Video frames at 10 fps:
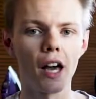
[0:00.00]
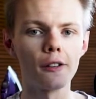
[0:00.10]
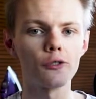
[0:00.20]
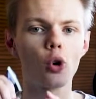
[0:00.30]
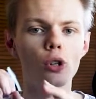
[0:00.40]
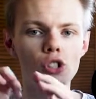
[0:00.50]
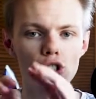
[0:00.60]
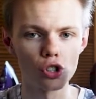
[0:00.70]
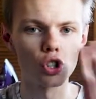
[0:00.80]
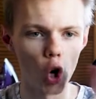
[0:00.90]
And of course,
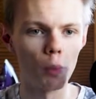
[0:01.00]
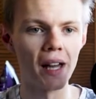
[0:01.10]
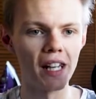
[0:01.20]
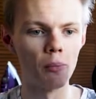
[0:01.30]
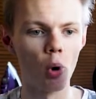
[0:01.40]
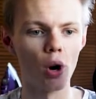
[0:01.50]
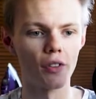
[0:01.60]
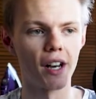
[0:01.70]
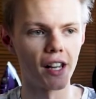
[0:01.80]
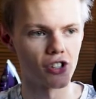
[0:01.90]
so many more
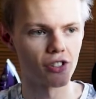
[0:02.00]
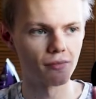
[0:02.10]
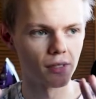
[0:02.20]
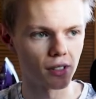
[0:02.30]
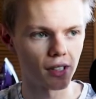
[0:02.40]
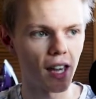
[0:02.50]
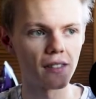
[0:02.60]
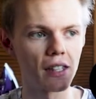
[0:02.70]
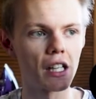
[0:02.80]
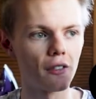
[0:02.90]
that I just
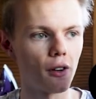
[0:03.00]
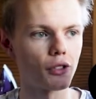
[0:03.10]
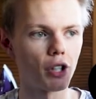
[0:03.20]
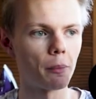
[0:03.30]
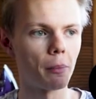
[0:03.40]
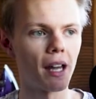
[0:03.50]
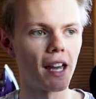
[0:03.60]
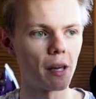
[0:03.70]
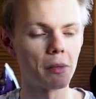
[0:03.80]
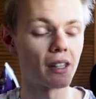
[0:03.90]
can't think of off the top of my
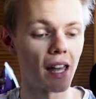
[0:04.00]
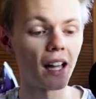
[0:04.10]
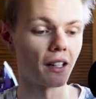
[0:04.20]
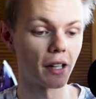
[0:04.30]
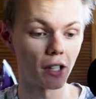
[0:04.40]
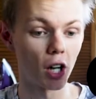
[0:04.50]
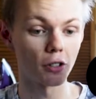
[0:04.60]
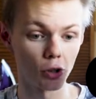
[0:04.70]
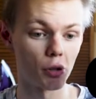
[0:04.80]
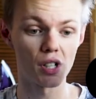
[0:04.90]
head. I mean, hell, they
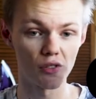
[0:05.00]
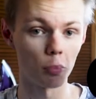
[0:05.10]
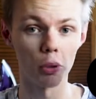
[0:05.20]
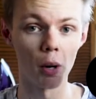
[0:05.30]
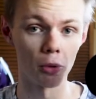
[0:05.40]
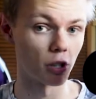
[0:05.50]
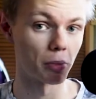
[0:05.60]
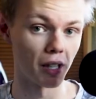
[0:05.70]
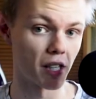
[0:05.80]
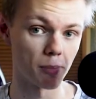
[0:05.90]
got Christopher Plummer to
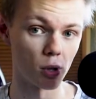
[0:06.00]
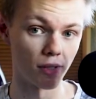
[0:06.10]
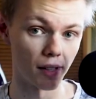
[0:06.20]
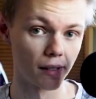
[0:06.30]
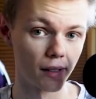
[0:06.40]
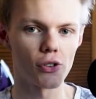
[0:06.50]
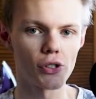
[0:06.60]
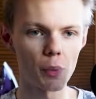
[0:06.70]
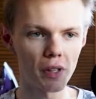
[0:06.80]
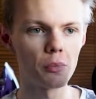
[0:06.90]
be in this movie.
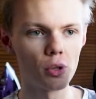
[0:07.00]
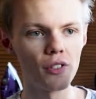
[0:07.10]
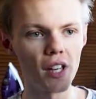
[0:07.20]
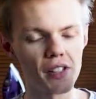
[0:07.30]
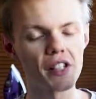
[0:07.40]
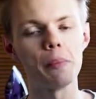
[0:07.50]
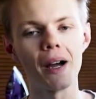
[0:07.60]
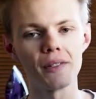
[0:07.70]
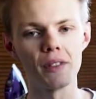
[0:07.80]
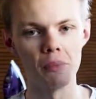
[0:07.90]
So when the movie isn't
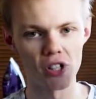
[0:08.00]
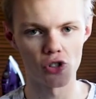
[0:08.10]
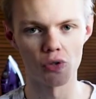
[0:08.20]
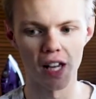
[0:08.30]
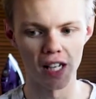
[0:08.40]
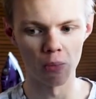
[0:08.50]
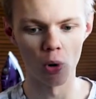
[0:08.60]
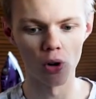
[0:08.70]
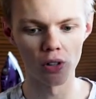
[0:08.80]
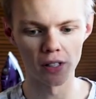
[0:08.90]
about the mystery
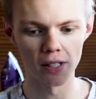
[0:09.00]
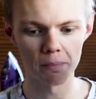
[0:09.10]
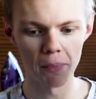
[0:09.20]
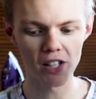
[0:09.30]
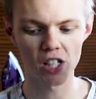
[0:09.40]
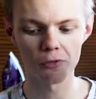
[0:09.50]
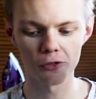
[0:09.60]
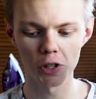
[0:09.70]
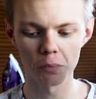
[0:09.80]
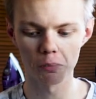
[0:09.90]
anymore, it makes up
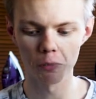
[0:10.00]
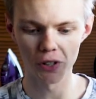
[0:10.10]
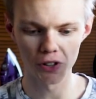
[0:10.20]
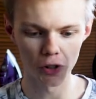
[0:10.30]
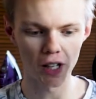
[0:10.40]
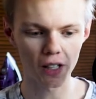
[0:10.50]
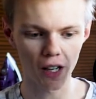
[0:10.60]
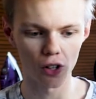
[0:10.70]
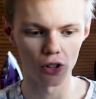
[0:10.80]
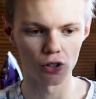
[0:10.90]
for it with great
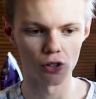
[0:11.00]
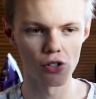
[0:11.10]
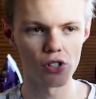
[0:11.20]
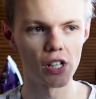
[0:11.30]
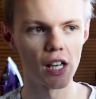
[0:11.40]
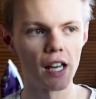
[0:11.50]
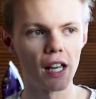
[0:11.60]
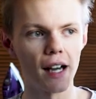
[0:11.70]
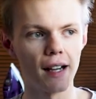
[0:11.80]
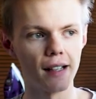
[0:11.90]
characters
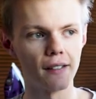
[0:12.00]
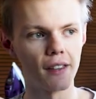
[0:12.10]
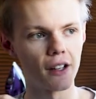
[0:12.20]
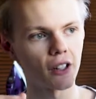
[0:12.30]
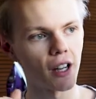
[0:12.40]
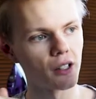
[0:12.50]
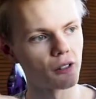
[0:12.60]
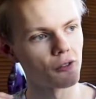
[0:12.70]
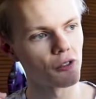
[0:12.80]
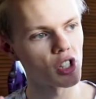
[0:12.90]
that are kind
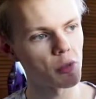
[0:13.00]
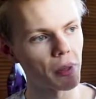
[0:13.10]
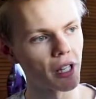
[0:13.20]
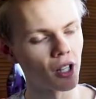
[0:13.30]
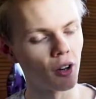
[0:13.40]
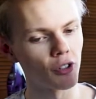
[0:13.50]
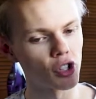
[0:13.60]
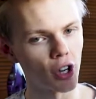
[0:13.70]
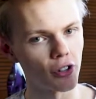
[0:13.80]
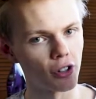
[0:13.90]
of spinning off
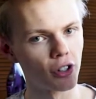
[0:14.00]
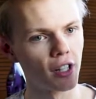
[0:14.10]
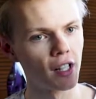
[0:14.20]
each other,